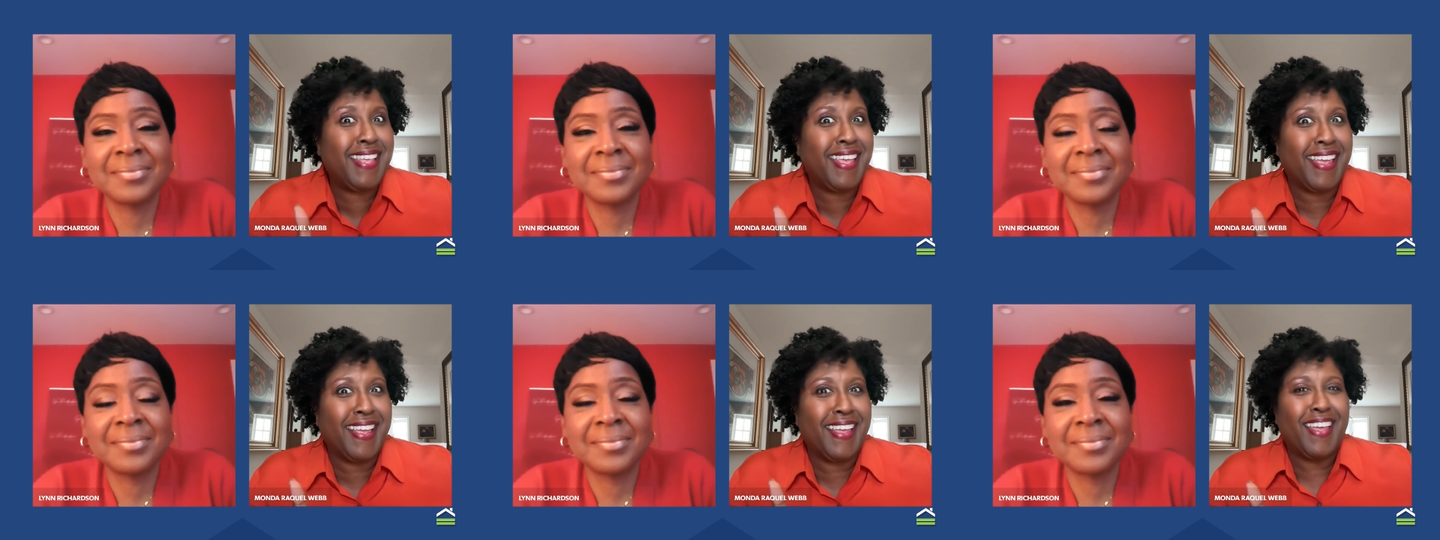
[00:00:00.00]

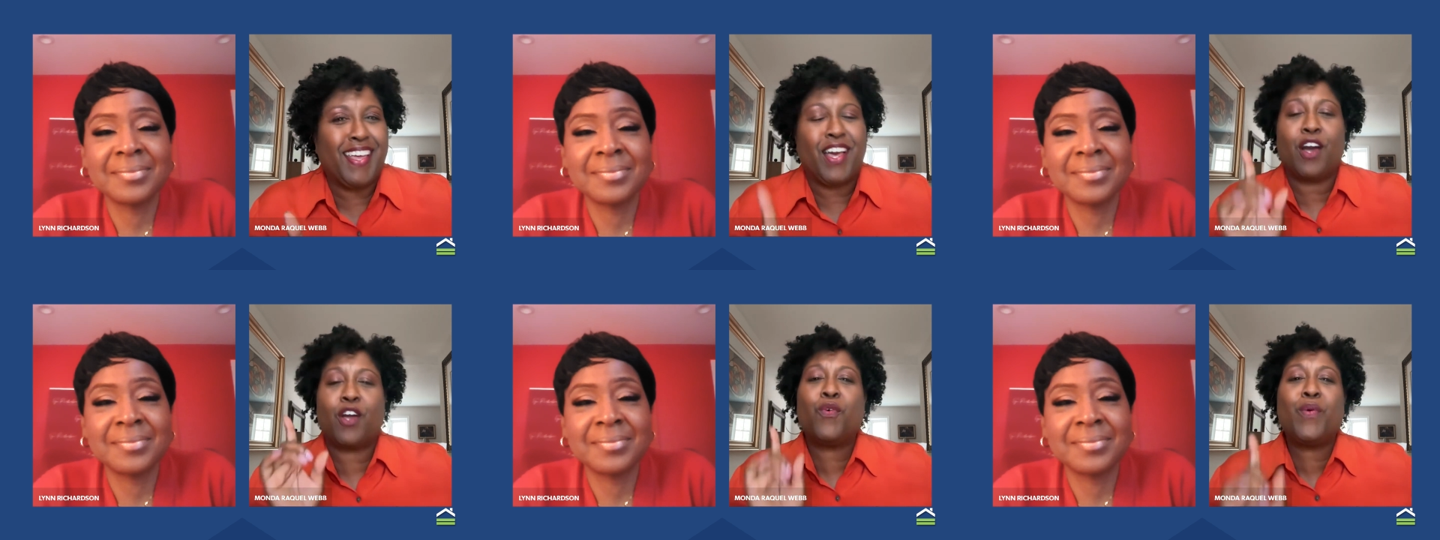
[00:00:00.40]
Speaker 1: thing
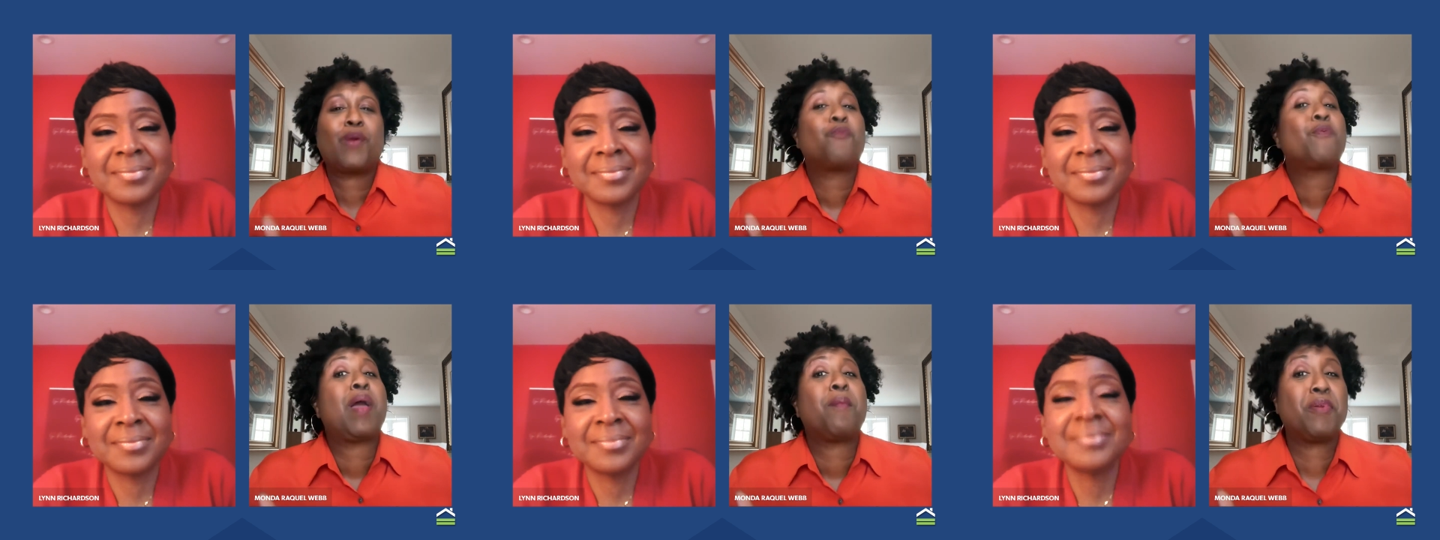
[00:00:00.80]
a quick
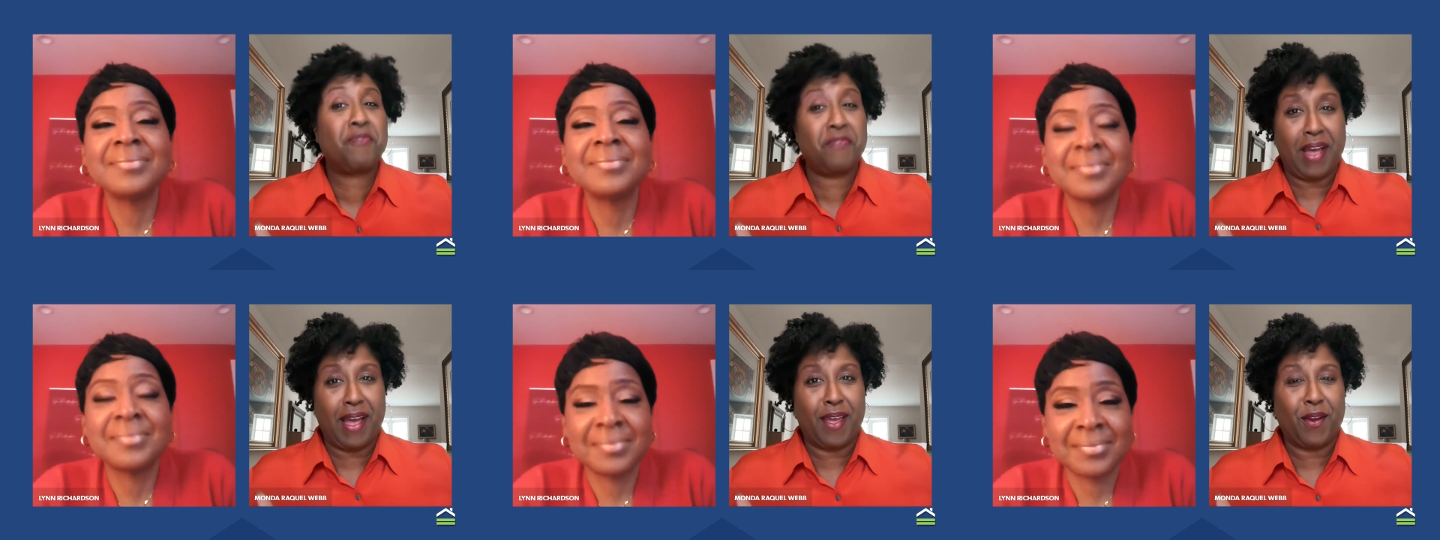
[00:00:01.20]
rapid
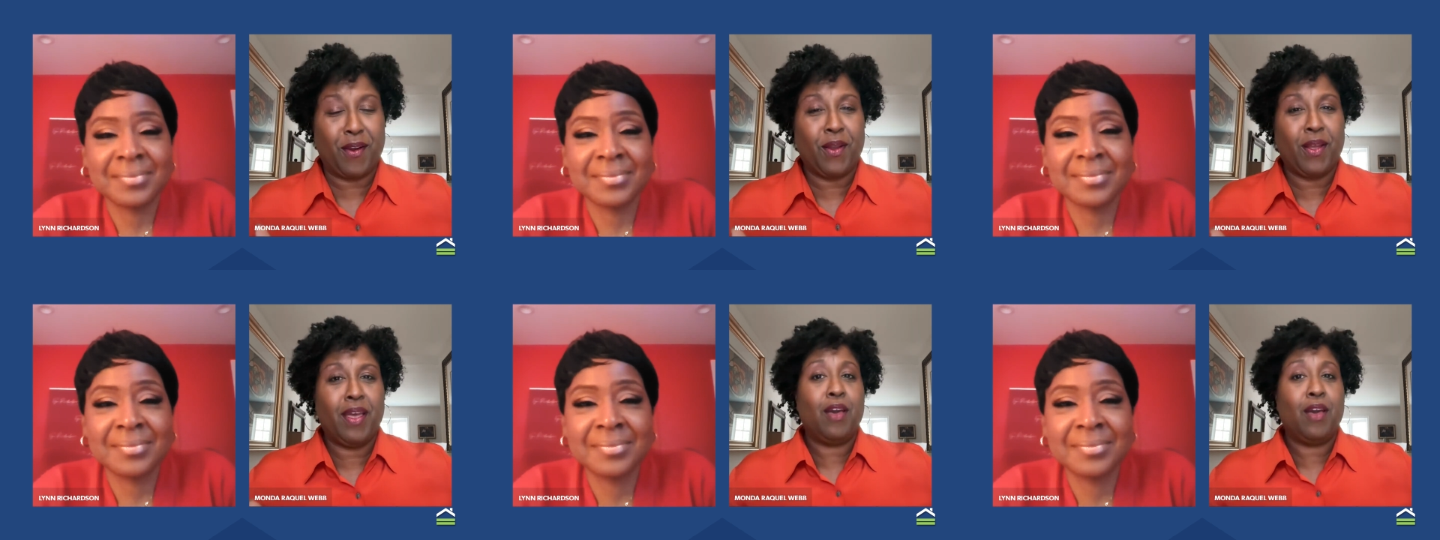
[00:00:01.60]
fire.